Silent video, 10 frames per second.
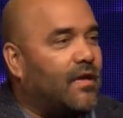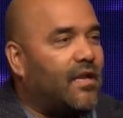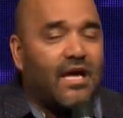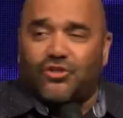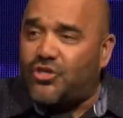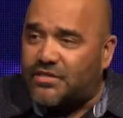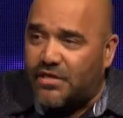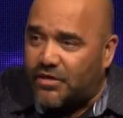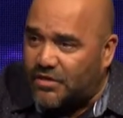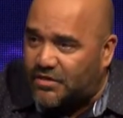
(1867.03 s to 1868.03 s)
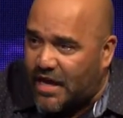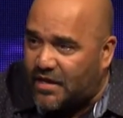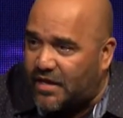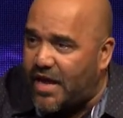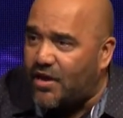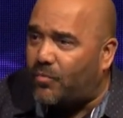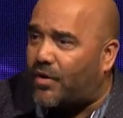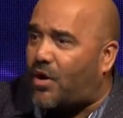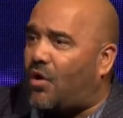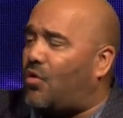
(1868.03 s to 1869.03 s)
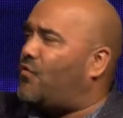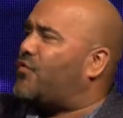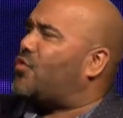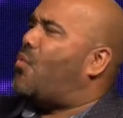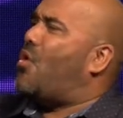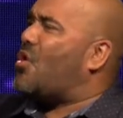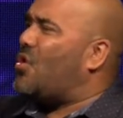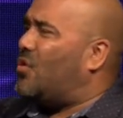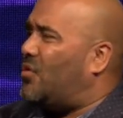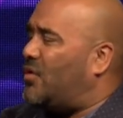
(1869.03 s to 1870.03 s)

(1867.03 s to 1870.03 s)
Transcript: Not just here in San Diego, but all over the world.